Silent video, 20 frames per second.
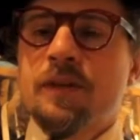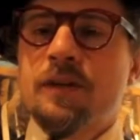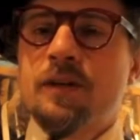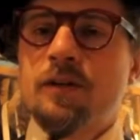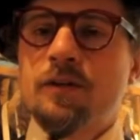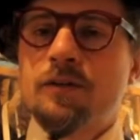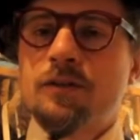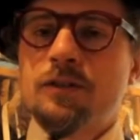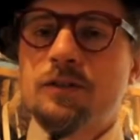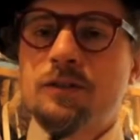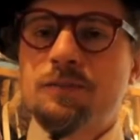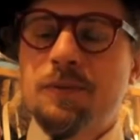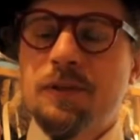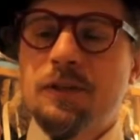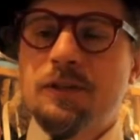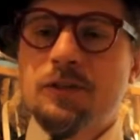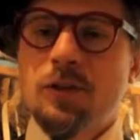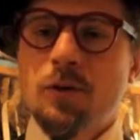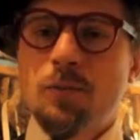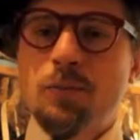you know, just
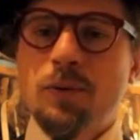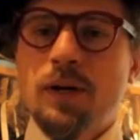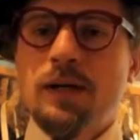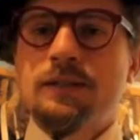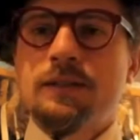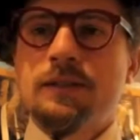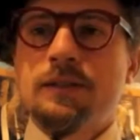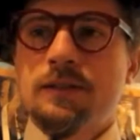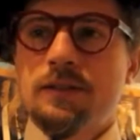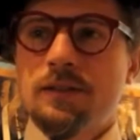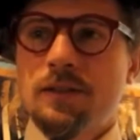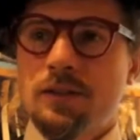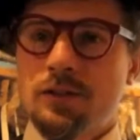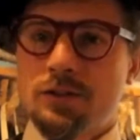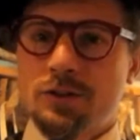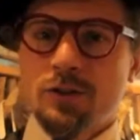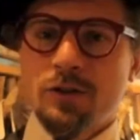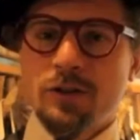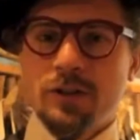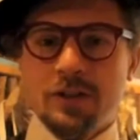being so present in the
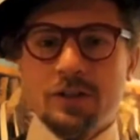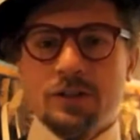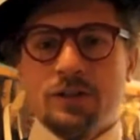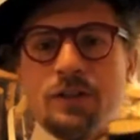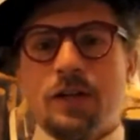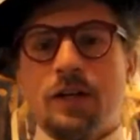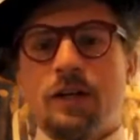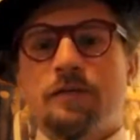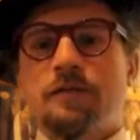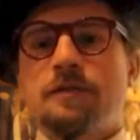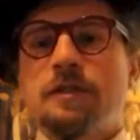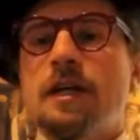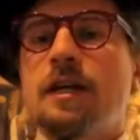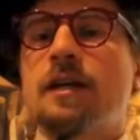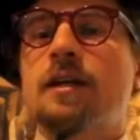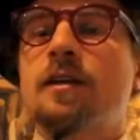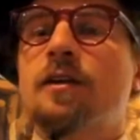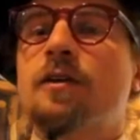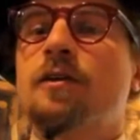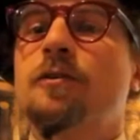journey, just kind of
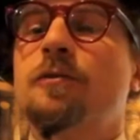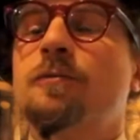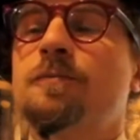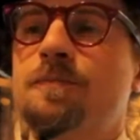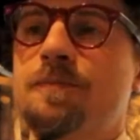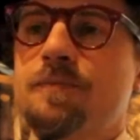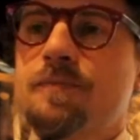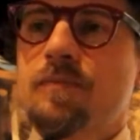taking you.